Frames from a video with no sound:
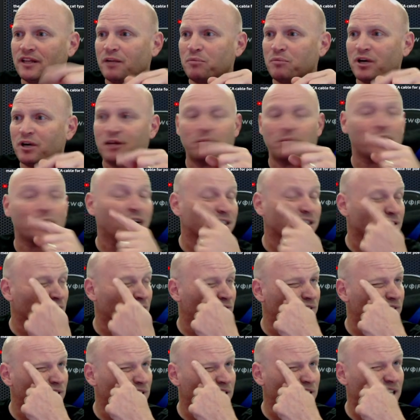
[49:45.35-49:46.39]
and then I bought a
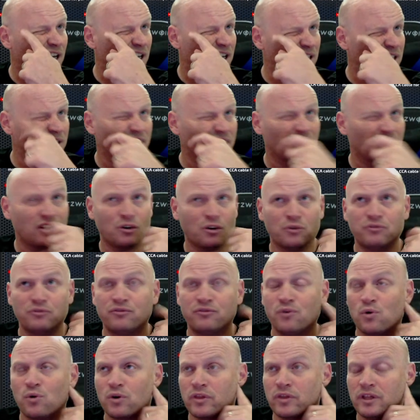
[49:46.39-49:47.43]
box of uh, yellow
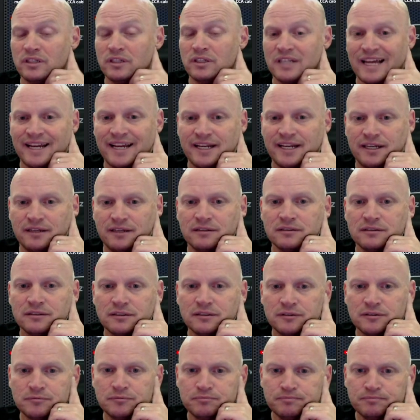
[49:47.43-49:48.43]
for the lighting.